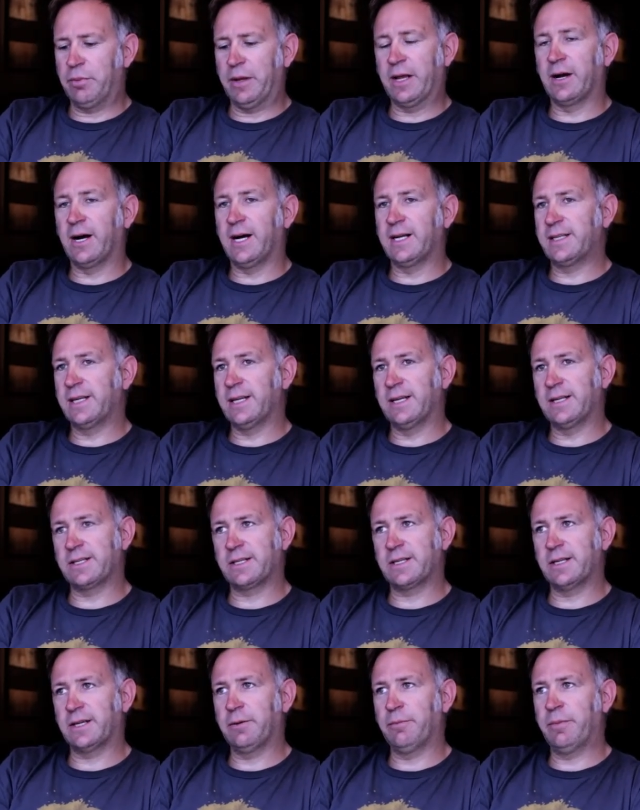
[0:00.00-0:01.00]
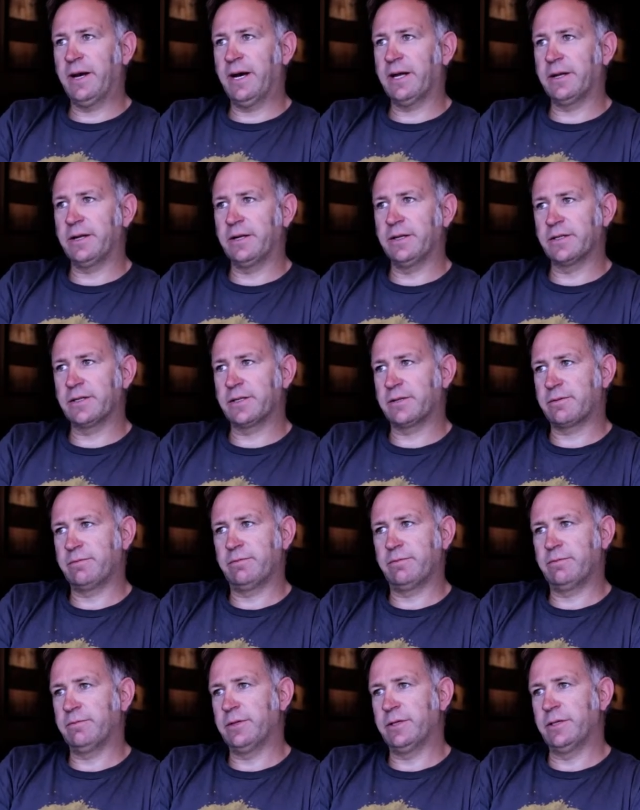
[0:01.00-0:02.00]
being idealistic about it is
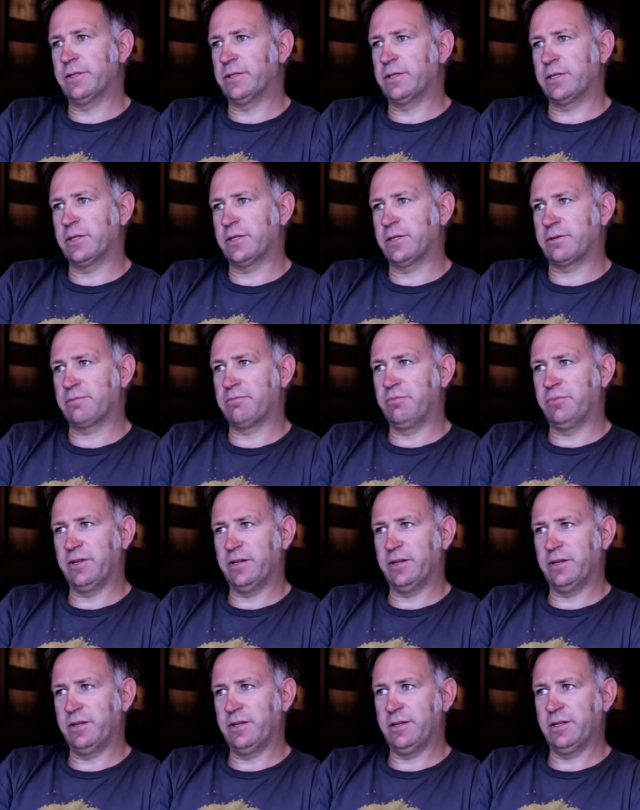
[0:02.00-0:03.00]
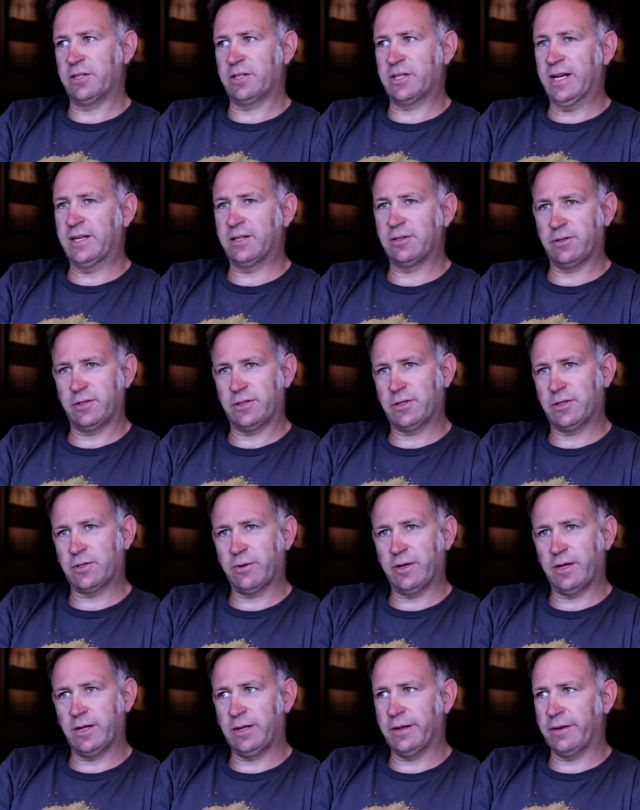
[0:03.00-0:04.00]
just as dangerous as
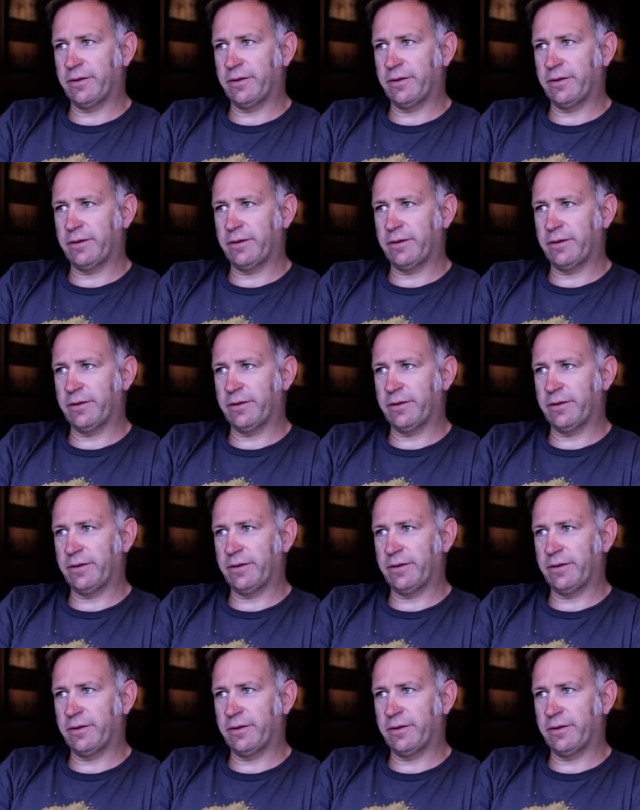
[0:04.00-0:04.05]
well.